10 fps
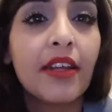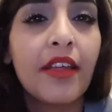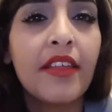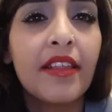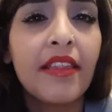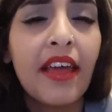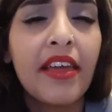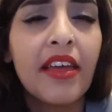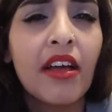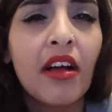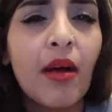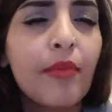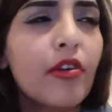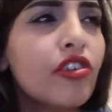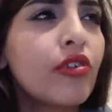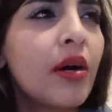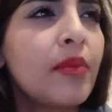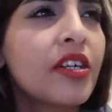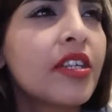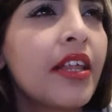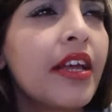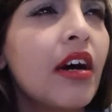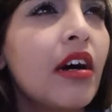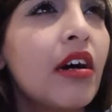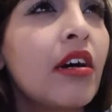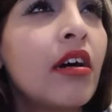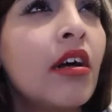And I think I'm not sure how much they are.